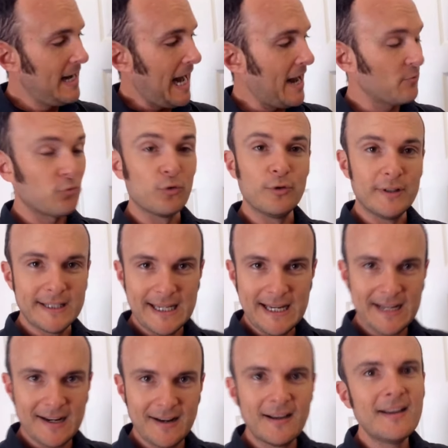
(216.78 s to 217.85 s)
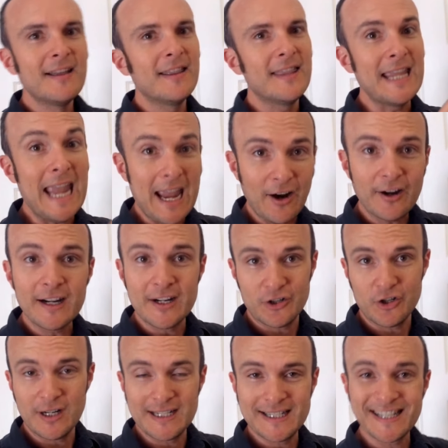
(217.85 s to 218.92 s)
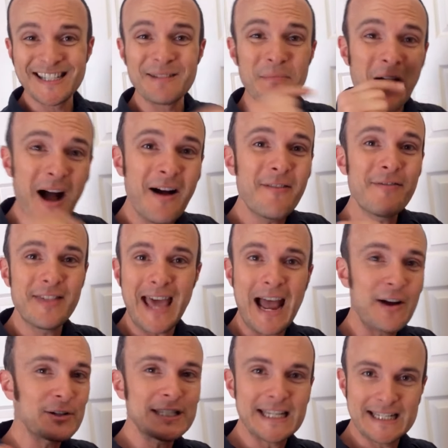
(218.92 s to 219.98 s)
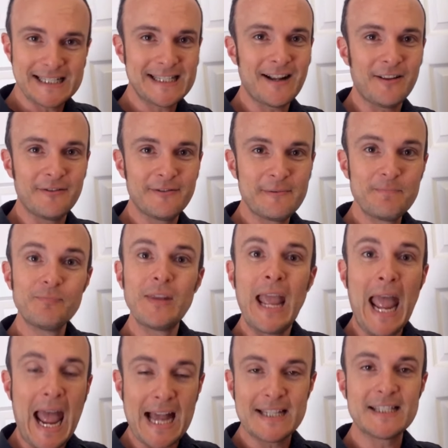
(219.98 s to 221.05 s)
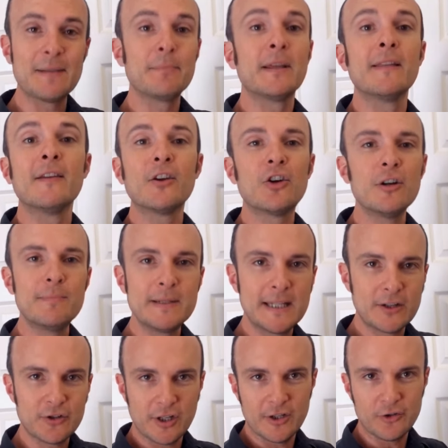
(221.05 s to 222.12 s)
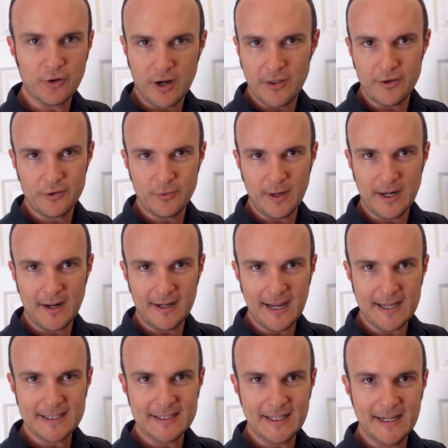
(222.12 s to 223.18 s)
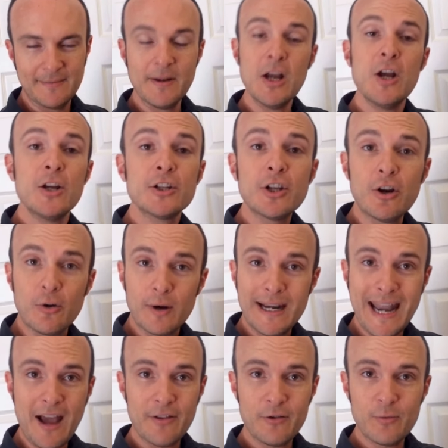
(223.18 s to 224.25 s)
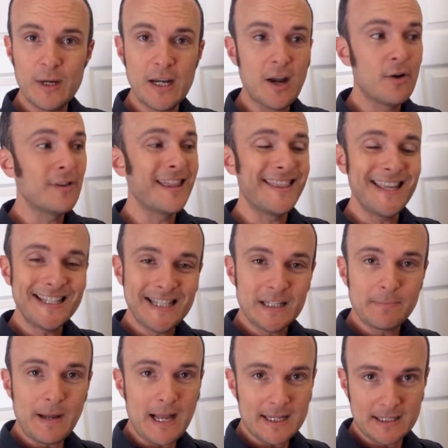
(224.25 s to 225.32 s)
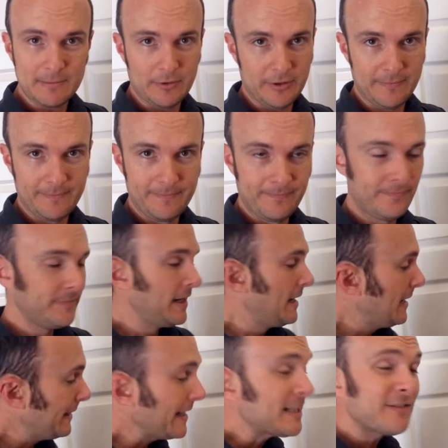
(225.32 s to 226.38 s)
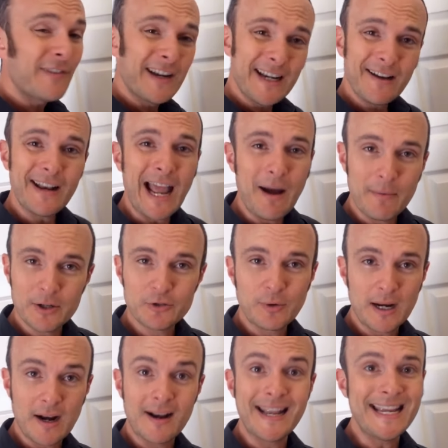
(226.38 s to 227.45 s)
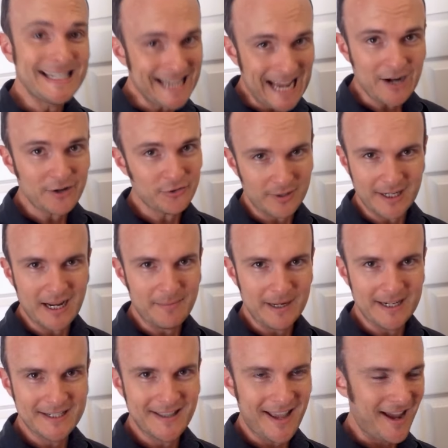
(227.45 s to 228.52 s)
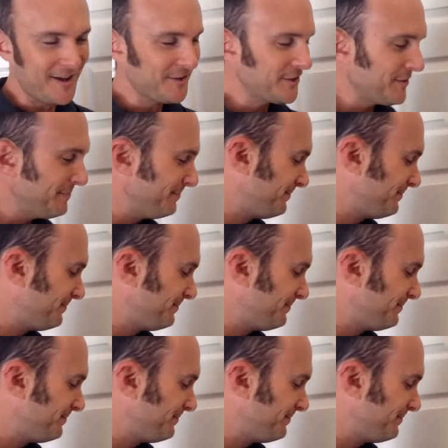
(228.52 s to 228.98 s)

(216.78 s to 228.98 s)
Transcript: and ruled in the air conditioning system of the house itself as something that could potentially draw those radon gases in. So now that we know that this is possible, let's find out how much radon is actually coming into the house.